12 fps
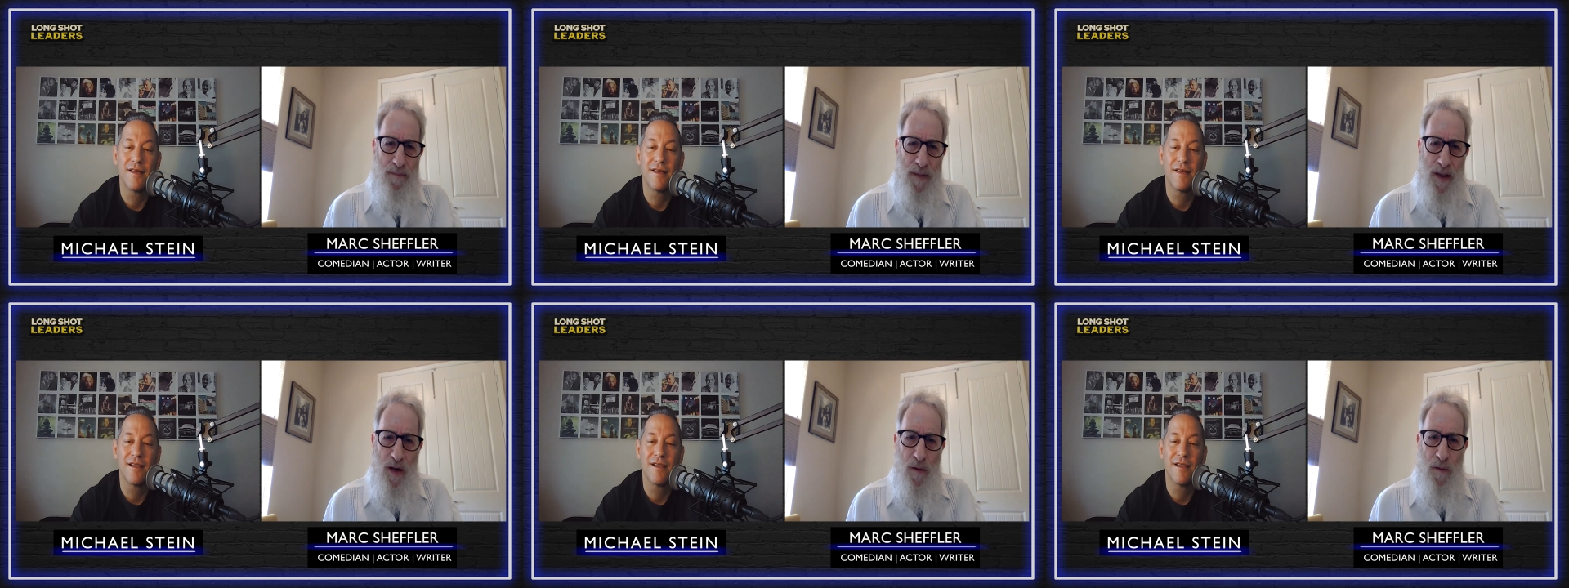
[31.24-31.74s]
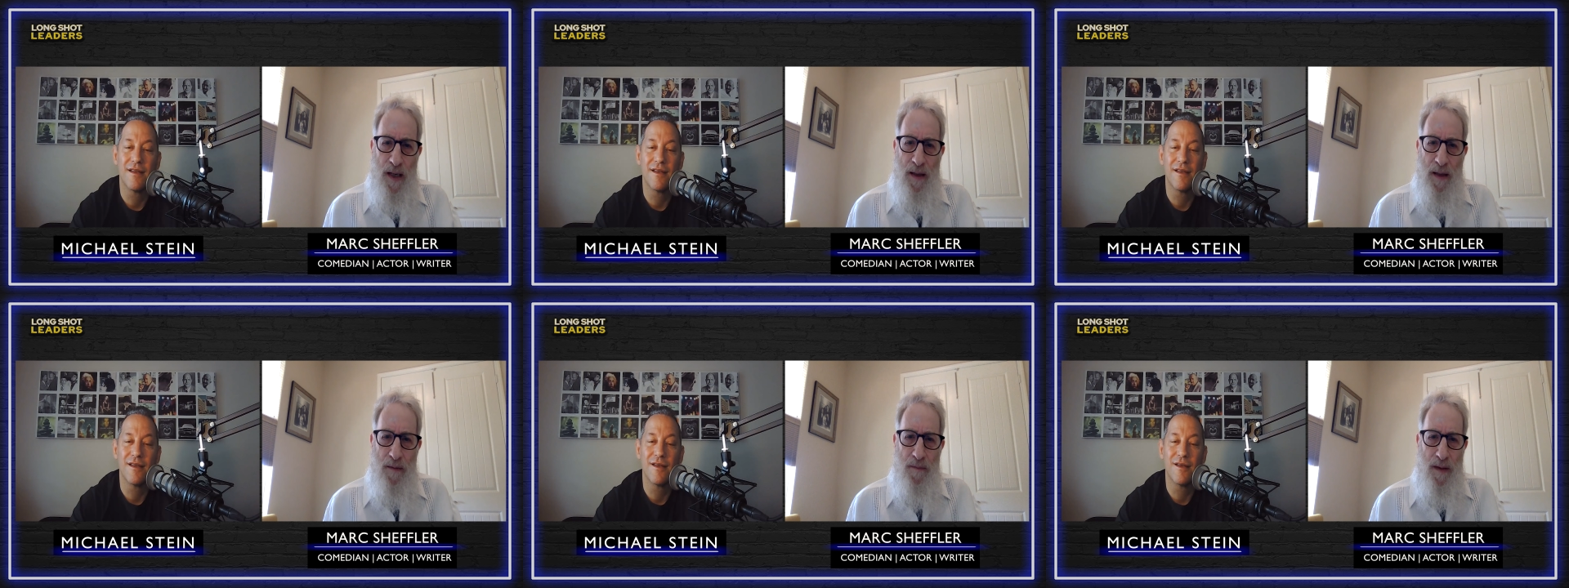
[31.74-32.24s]
Speaker 1: you know
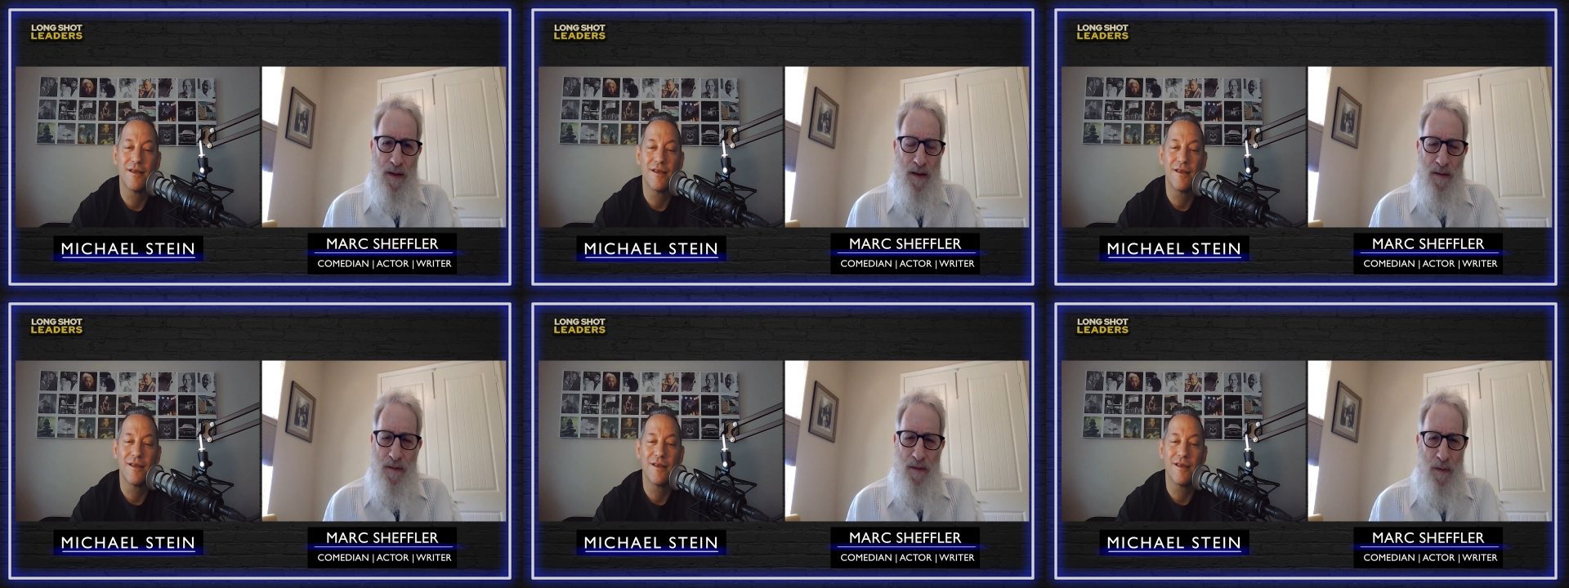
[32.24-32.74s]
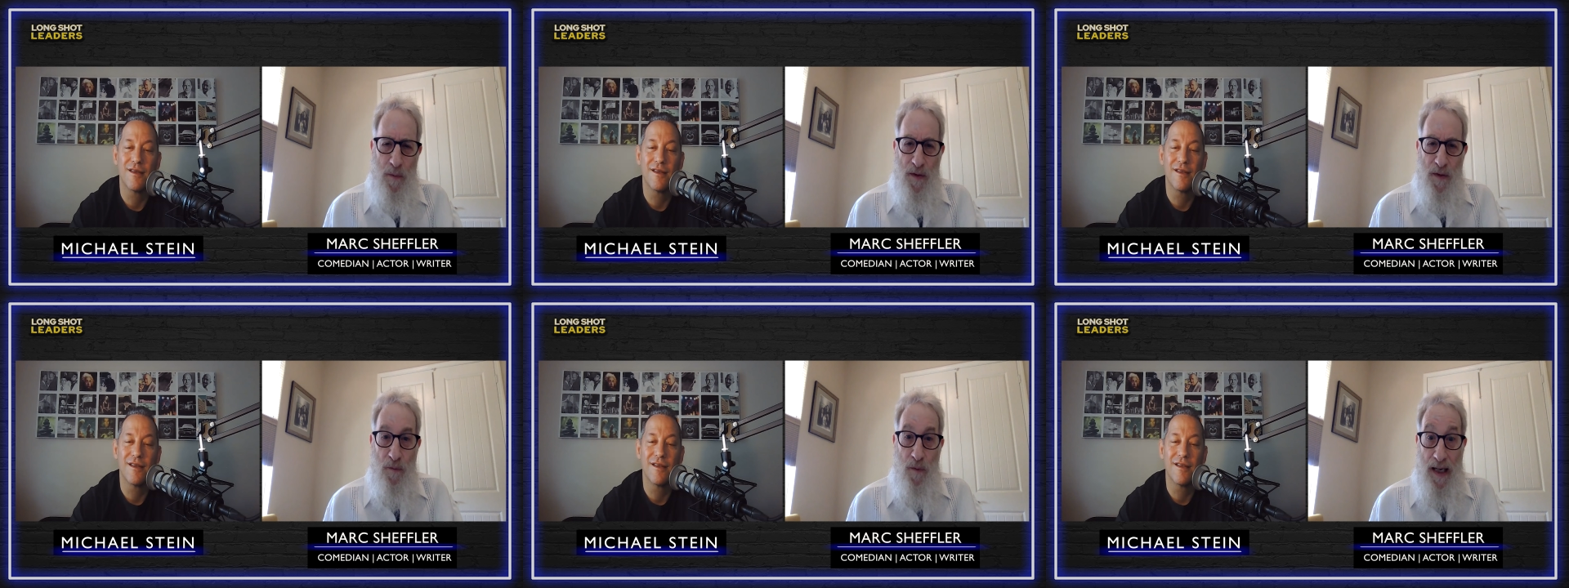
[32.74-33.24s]
it uh, it
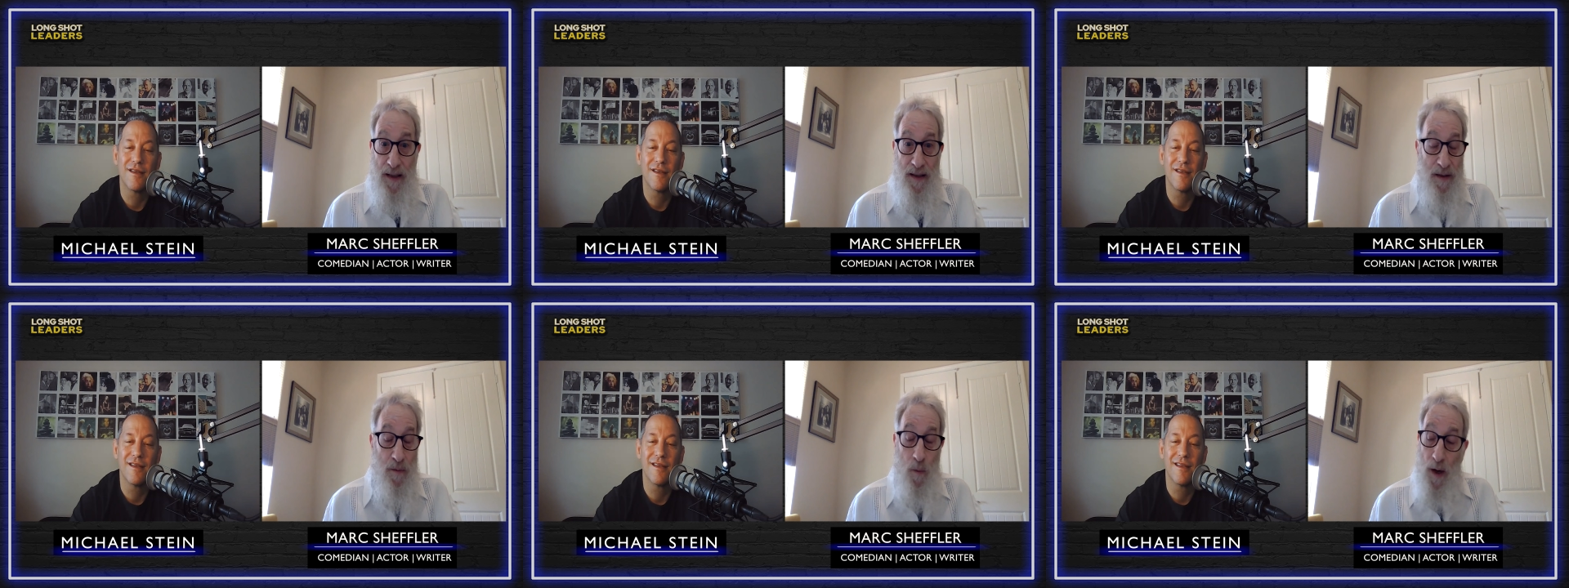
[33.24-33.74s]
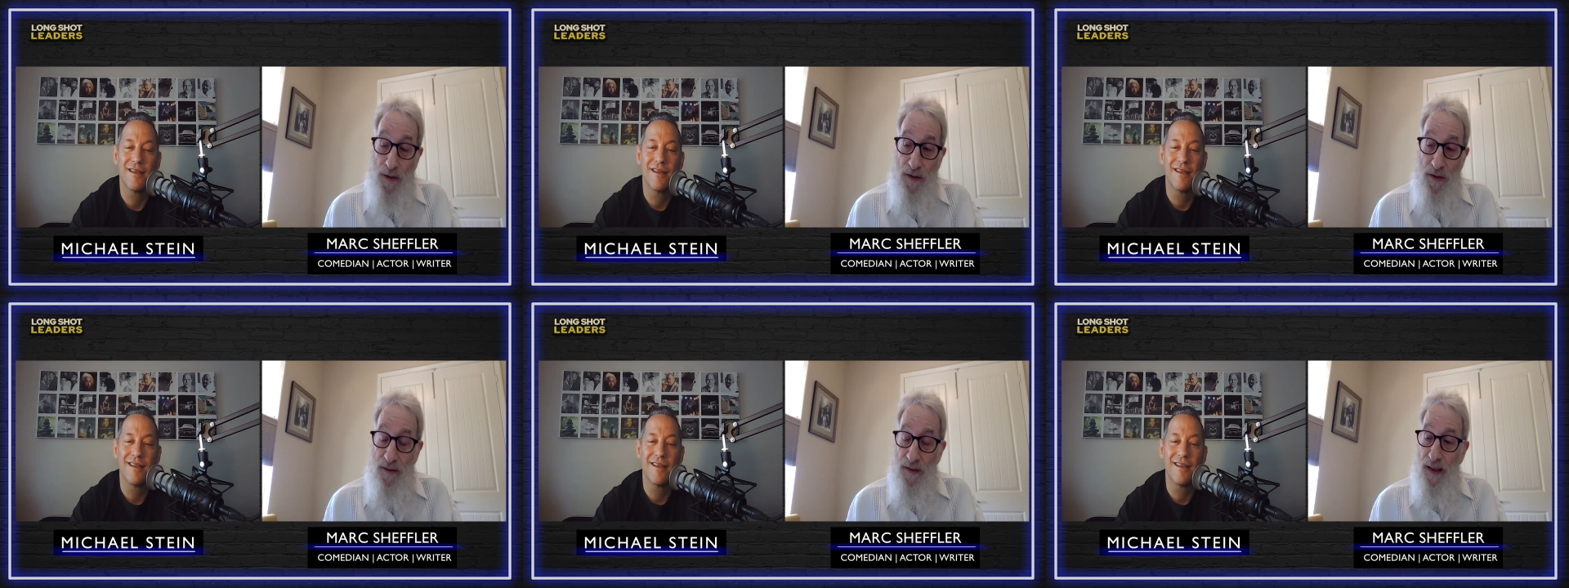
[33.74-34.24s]
was right and it
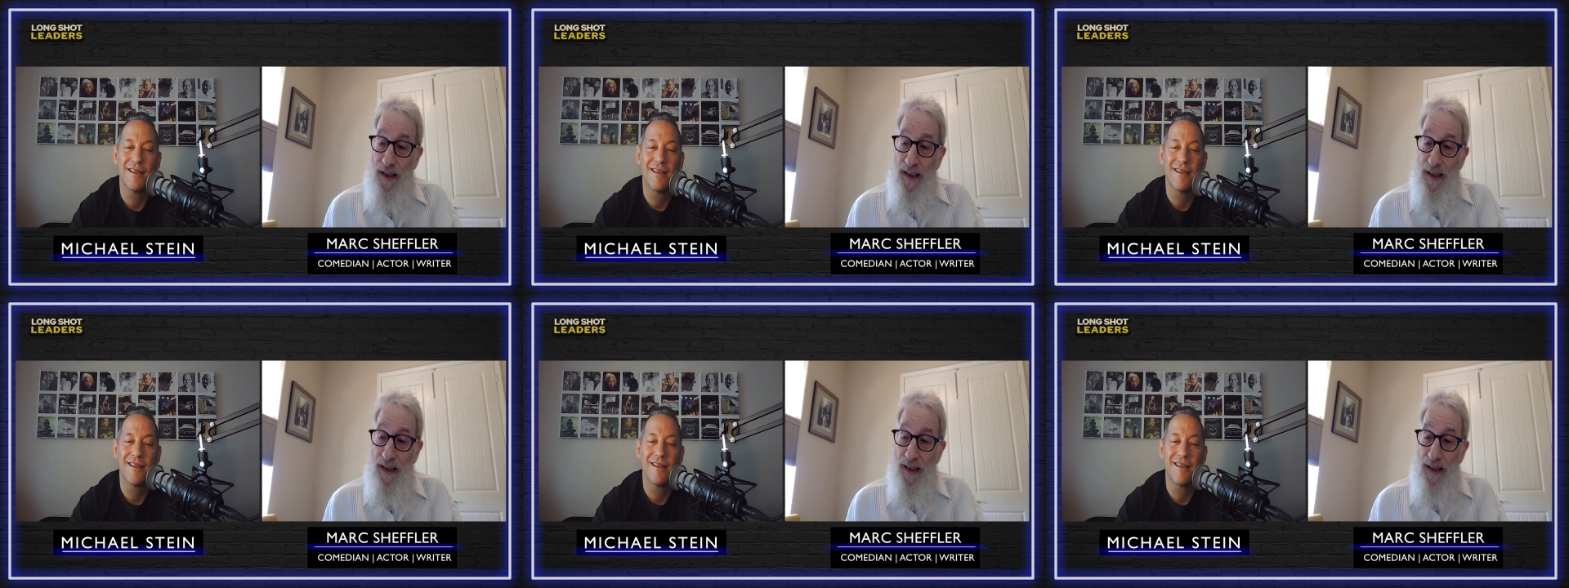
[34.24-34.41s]
wasn't.